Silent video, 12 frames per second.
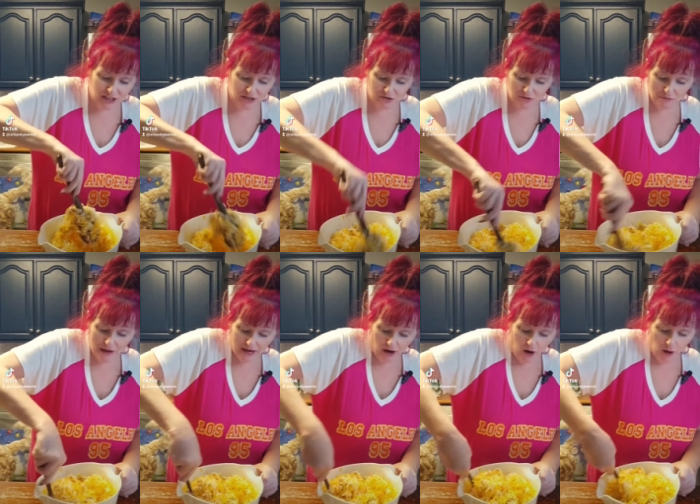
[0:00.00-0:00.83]
to
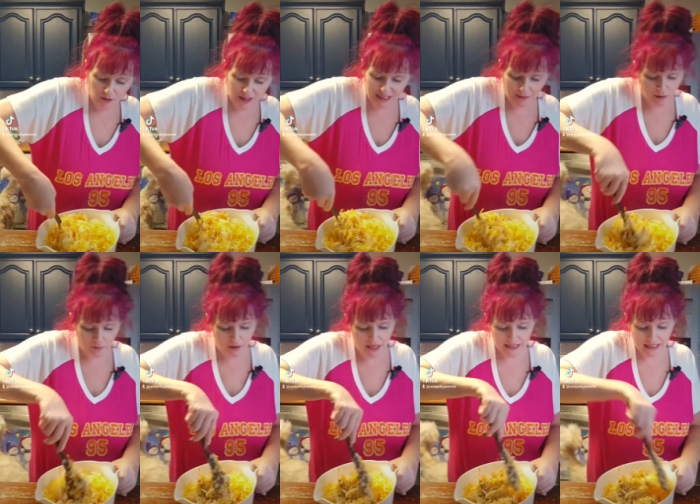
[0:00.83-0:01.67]
make a whole separate
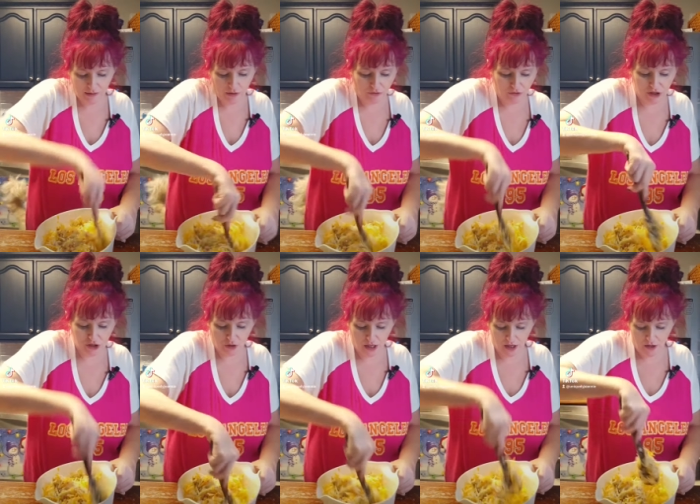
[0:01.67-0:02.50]
place in the
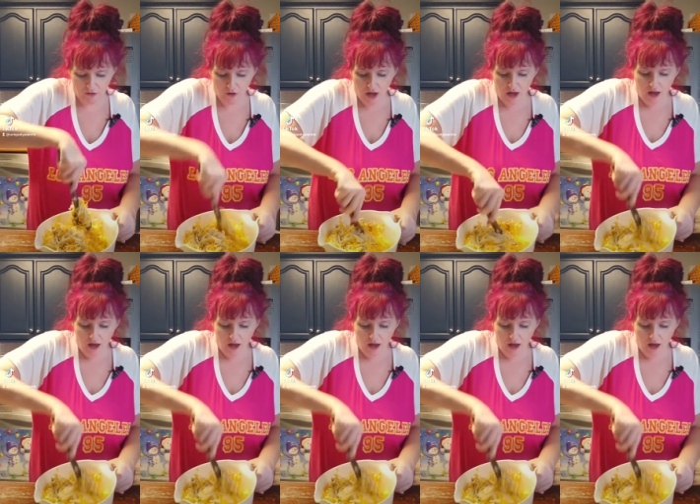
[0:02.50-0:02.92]
refrigerator